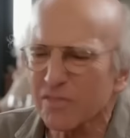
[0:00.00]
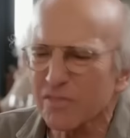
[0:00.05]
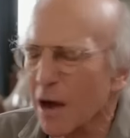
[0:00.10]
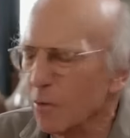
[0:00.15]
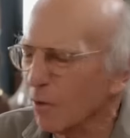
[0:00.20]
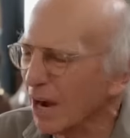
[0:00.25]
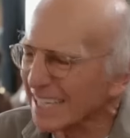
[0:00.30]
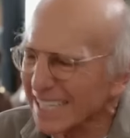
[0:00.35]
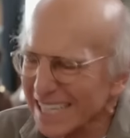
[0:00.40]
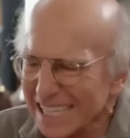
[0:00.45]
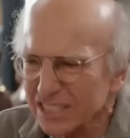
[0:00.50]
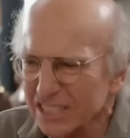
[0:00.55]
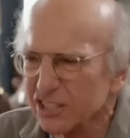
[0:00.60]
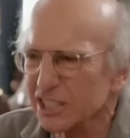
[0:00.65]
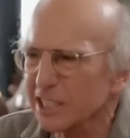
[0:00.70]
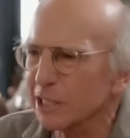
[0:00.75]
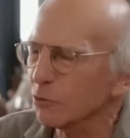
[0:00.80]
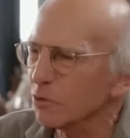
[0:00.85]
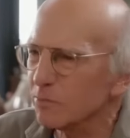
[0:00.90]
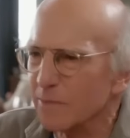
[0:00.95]
the spot. Well, I can't
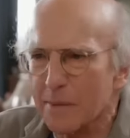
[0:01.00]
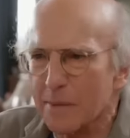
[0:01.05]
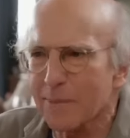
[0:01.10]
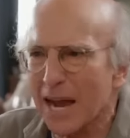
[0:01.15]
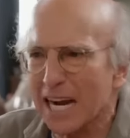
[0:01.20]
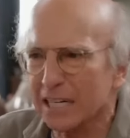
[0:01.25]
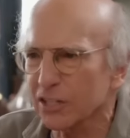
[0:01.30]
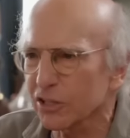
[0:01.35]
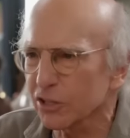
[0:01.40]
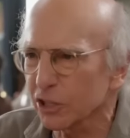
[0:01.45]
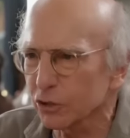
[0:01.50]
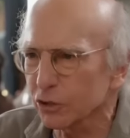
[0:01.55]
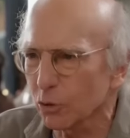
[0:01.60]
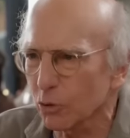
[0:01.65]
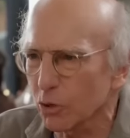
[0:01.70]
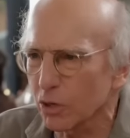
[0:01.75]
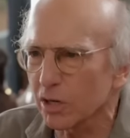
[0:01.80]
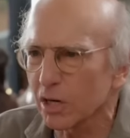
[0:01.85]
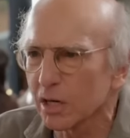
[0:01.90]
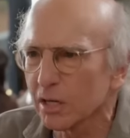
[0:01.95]
sit here with my back to the
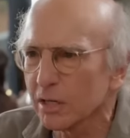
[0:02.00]
door.